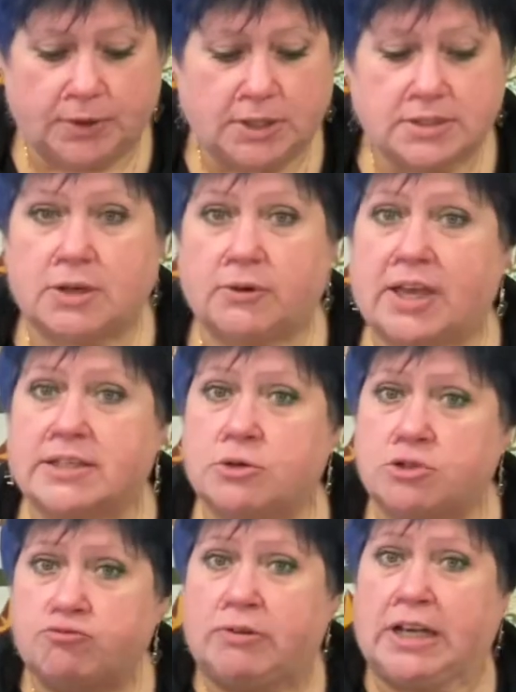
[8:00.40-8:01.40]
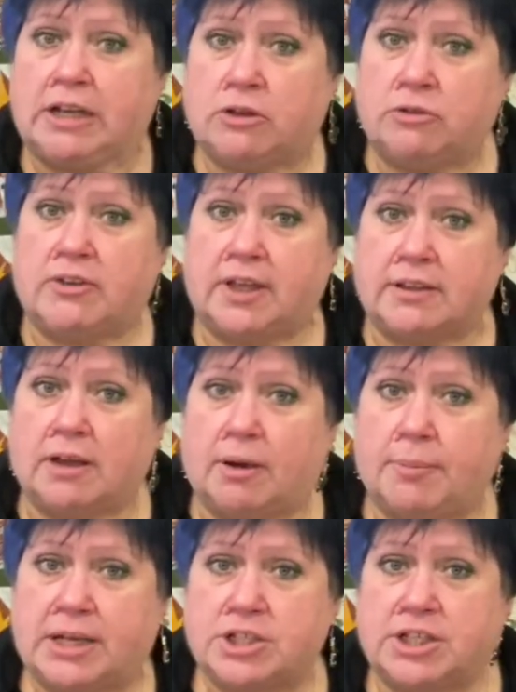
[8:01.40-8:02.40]
So yeah, so it's really a good thing that I'm
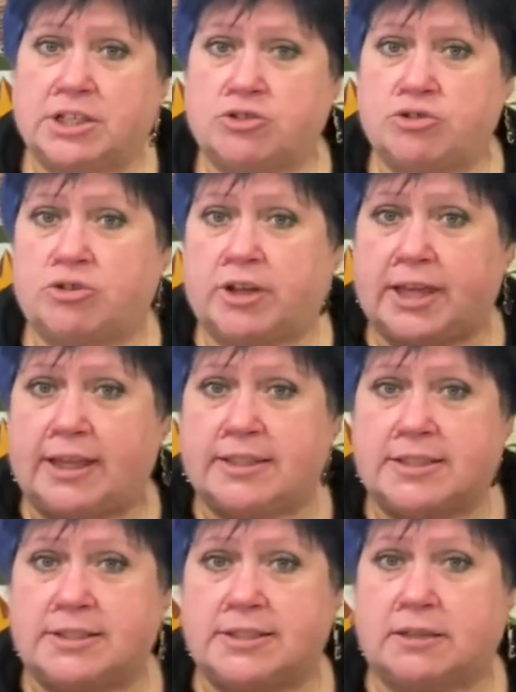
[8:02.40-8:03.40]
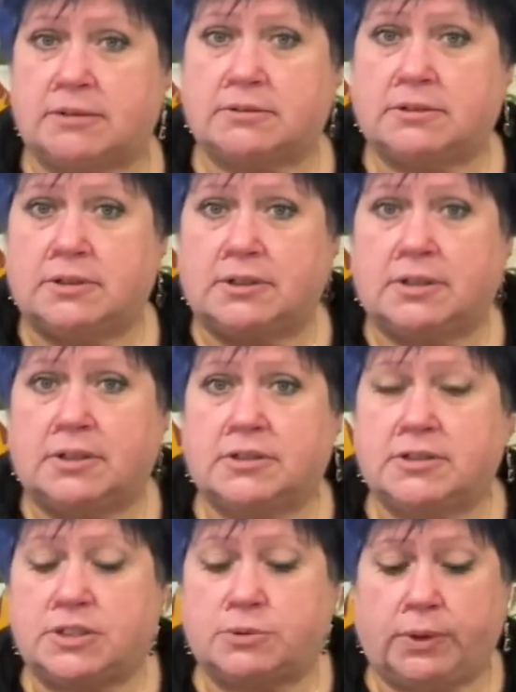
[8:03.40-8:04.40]
actually going to try and get this done
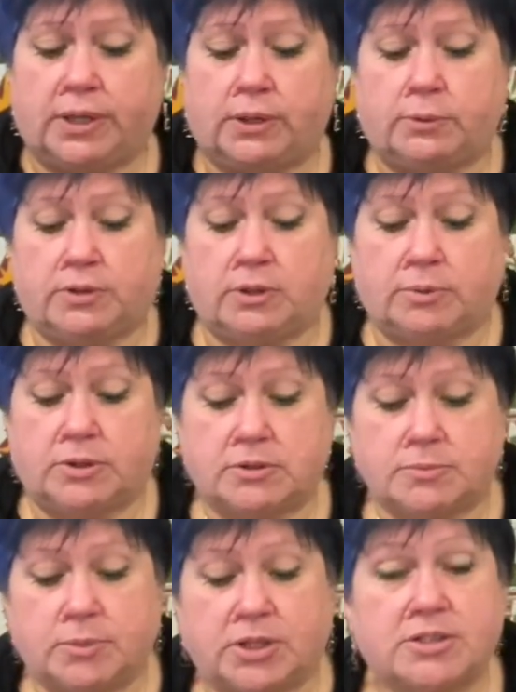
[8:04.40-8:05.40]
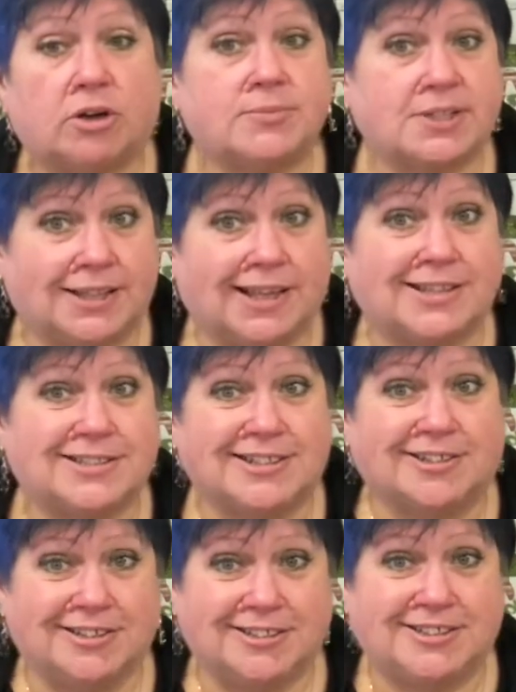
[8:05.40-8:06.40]
this week with you, because my time's going to get
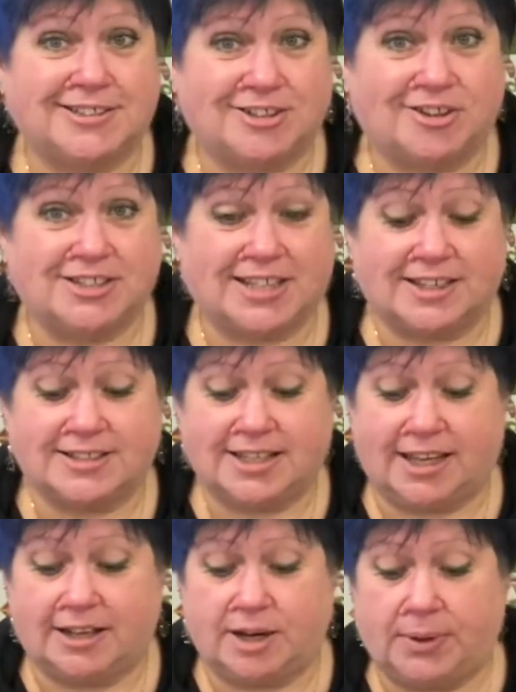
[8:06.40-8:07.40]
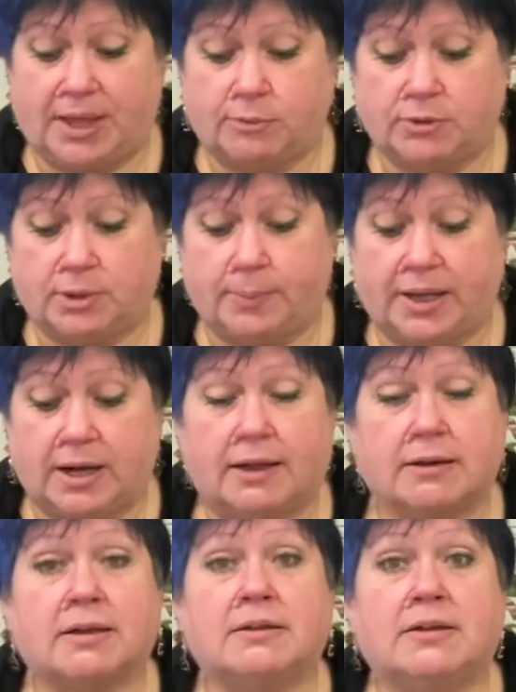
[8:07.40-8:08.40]
starting to get taken up again with a bit of
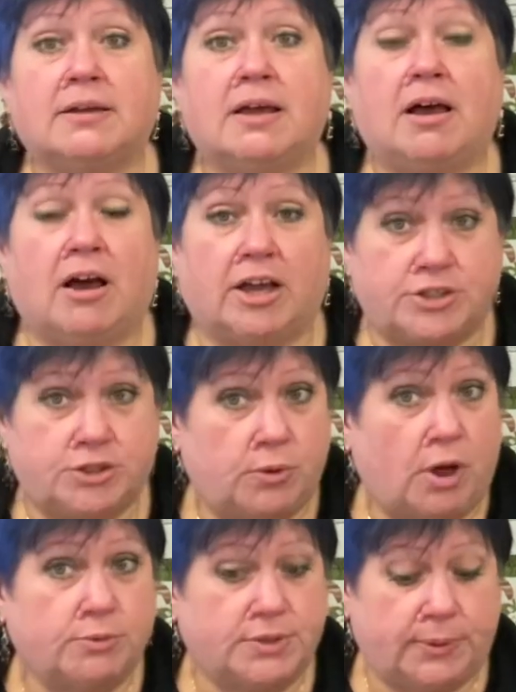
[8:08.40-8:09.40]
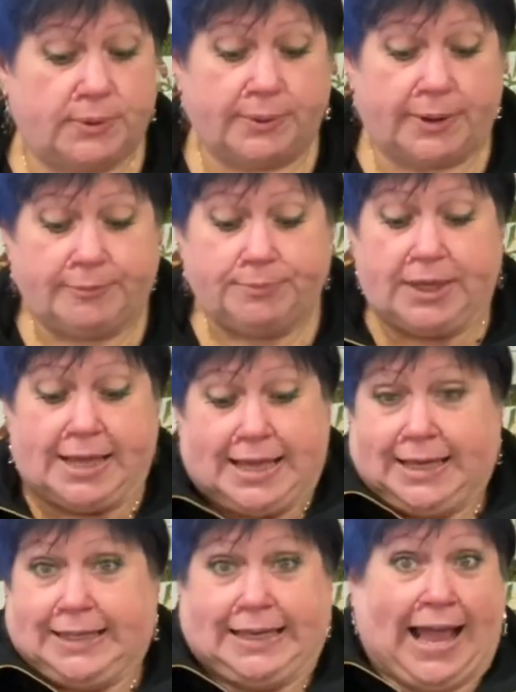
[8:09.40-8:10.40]
luck. I do hope so anyway.
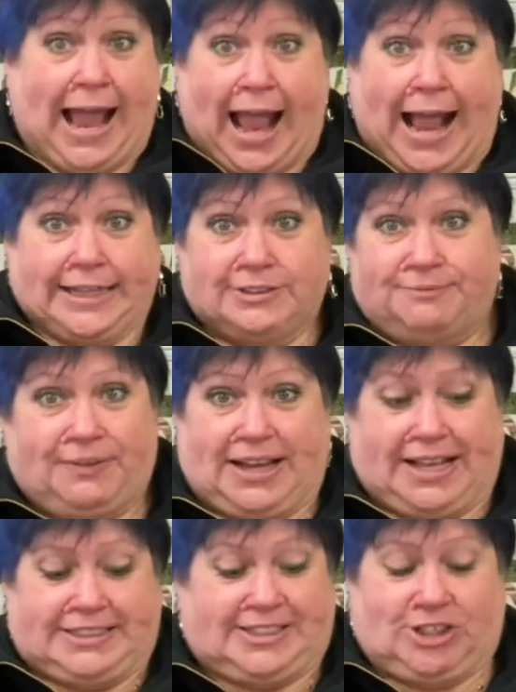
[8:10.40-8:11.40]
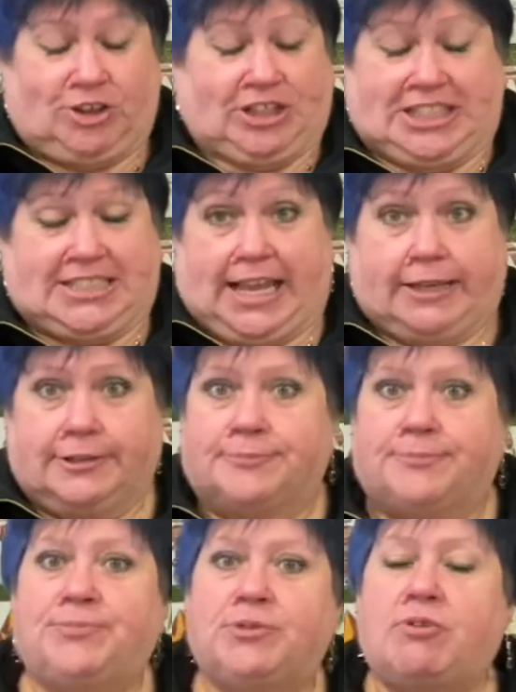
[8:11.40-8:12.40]
It's very exciting.
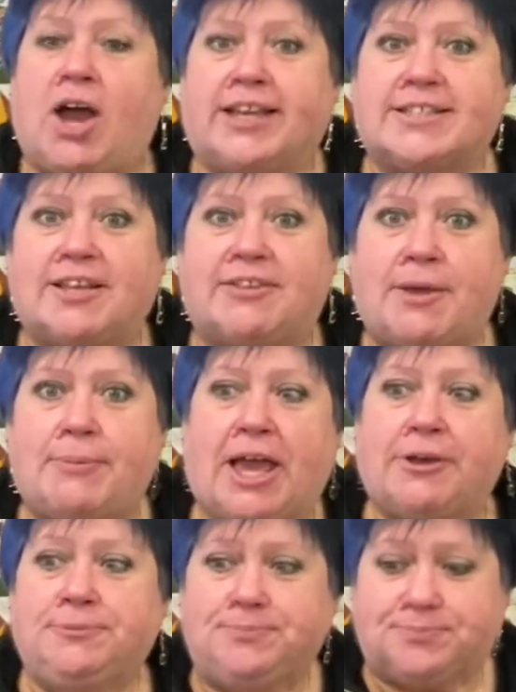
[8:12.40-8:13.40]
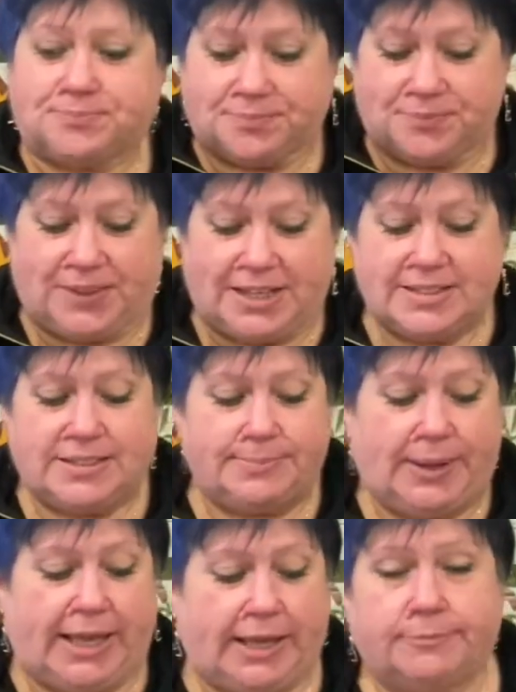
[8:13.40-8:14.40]
Right, so there we go. That's
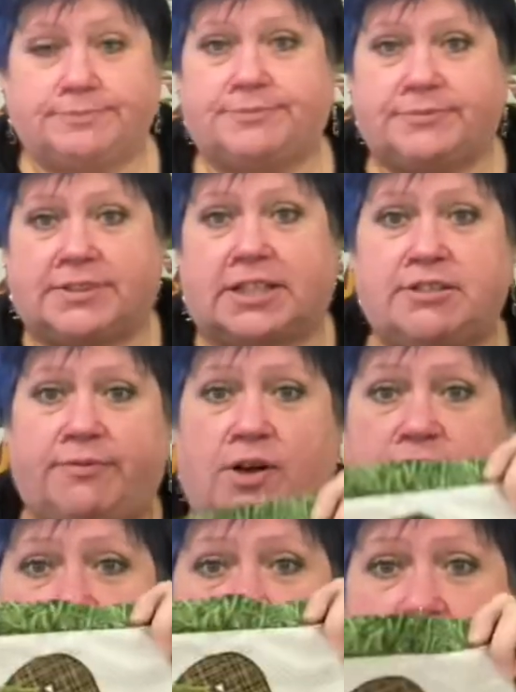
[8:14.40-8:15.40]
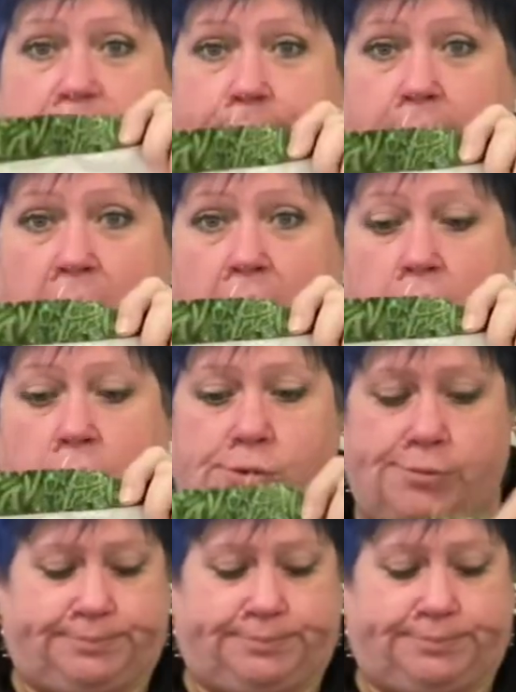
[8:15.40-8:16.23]
me. That's Father Crimbo.